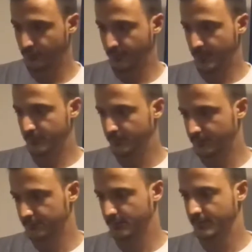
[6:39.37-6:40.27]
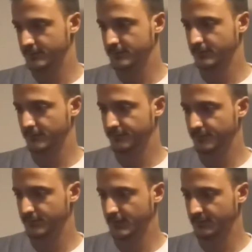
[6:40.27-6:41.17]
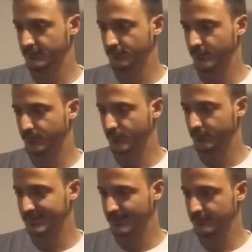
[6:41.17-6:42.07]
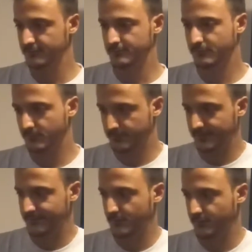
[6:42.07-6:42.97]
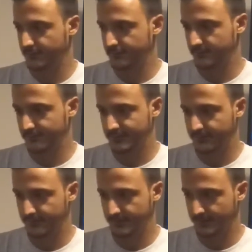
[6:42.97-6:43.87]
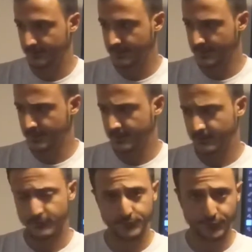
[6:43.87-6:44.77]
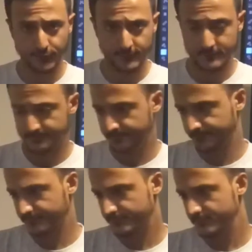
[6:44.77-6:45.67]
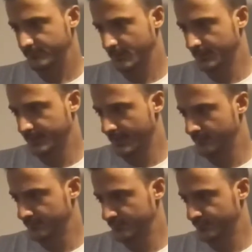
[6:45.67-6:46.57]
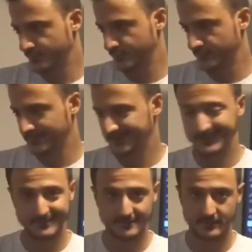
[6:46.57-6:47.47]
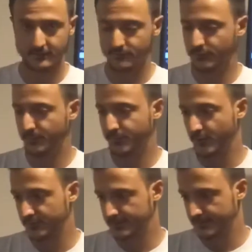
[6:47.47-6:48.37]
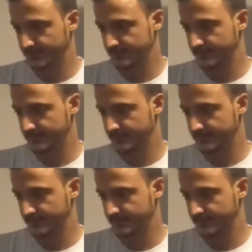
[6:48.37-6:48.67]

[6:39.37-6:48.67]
remember, because I mentioned it a few times, that we broke down of. Basically went from 74 down to 60. We broke that,